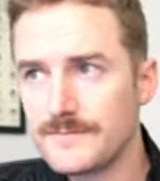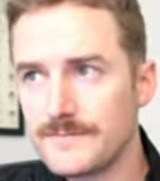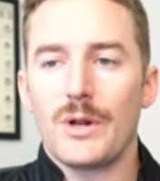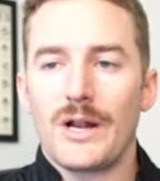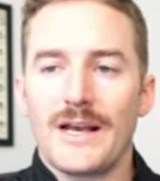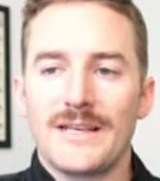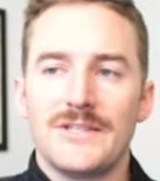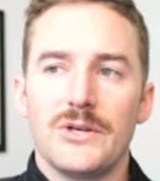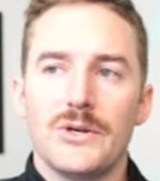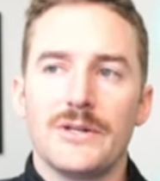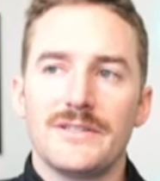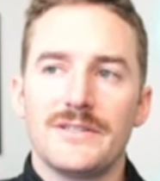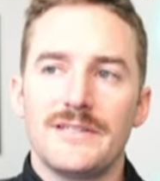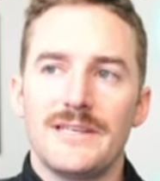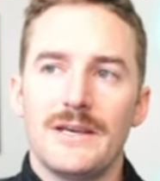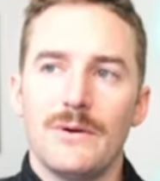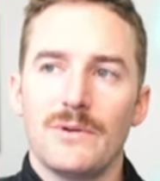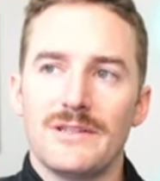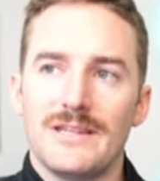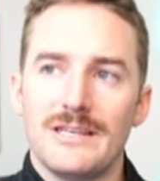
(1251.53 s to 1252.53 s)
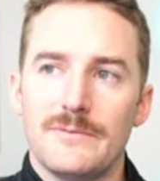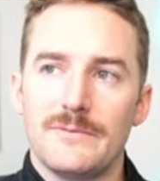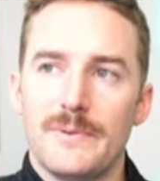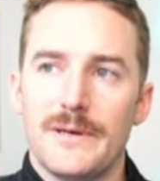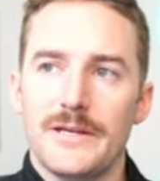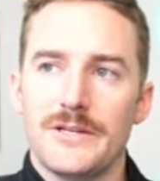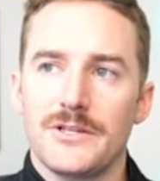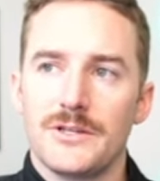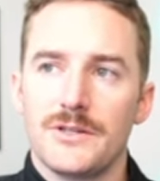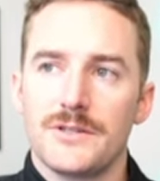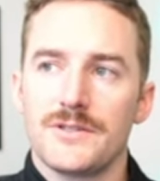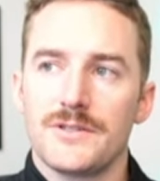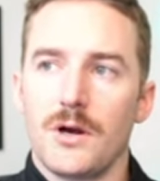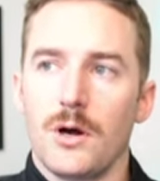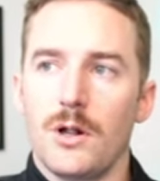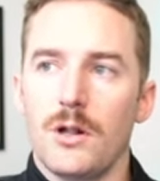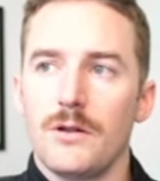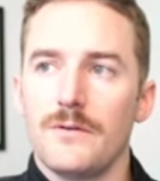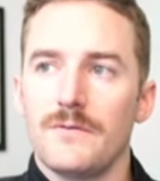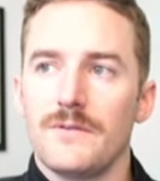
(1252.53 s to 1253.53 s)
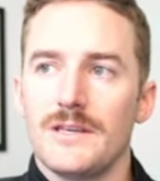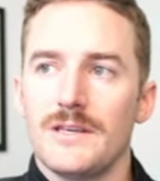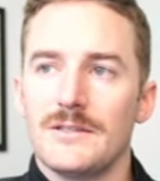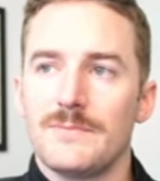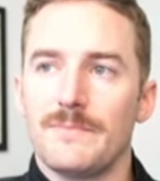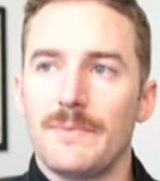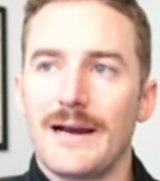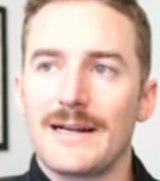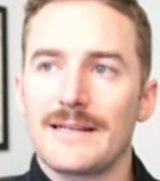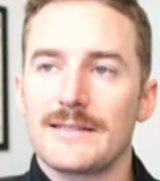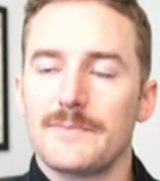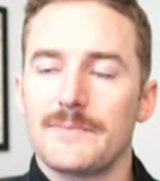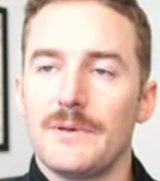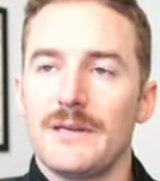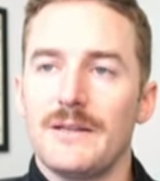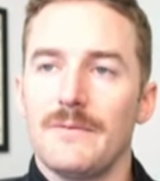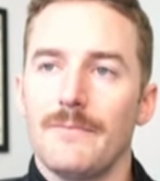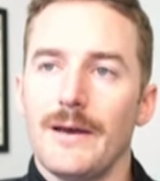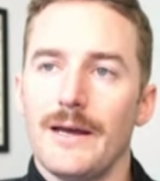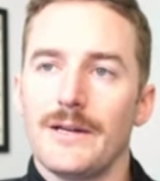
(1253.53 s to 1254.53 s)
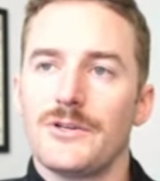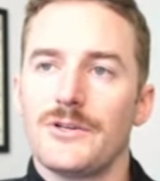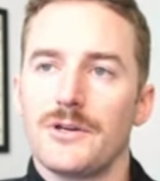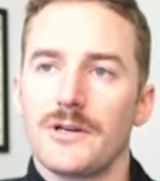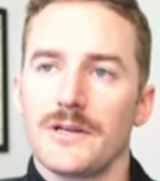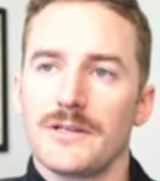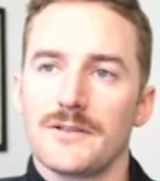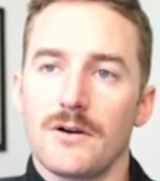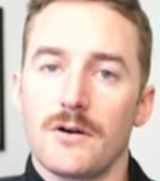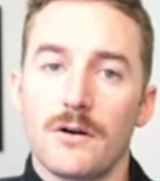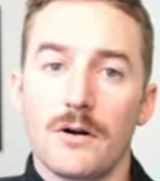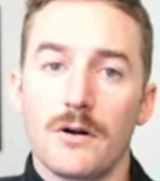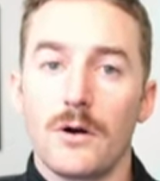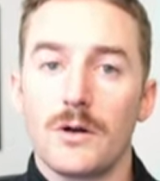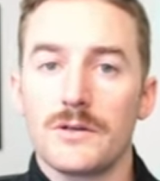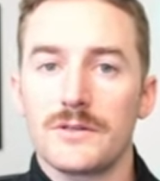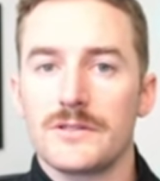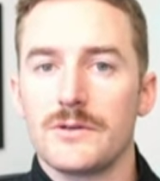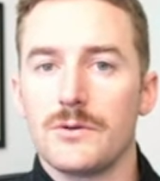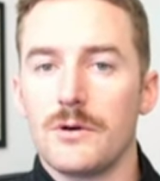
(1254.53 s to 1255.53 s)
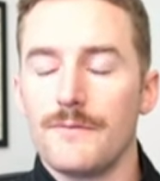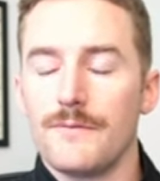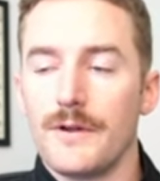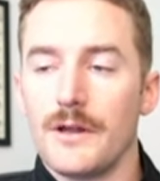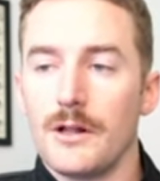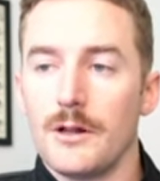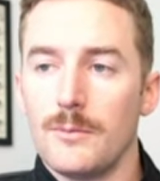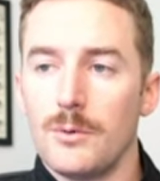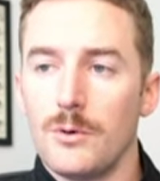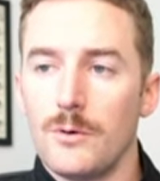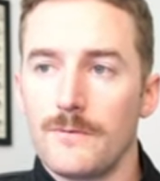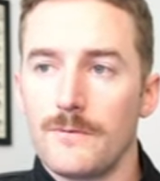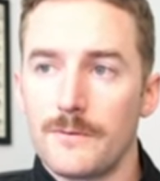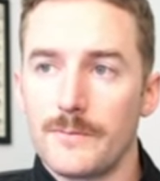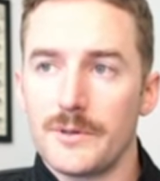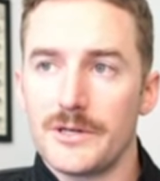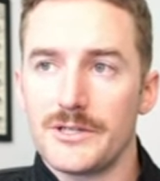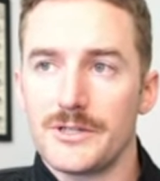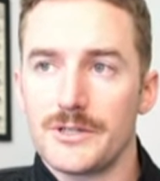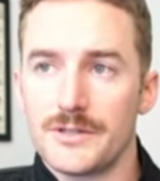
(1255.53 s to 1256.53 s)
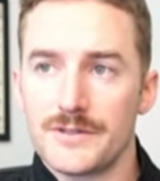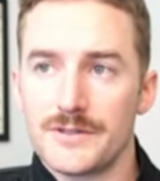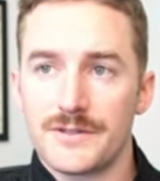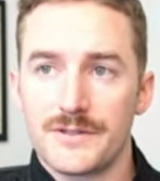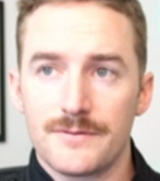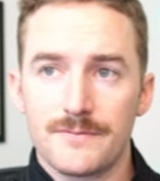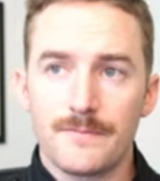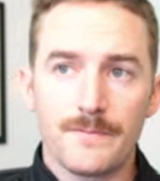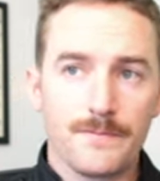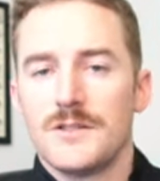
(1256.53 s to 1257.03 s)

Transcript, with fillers: But as you can see with these pitchers, all of these bat speed metrics are also available for pitchers.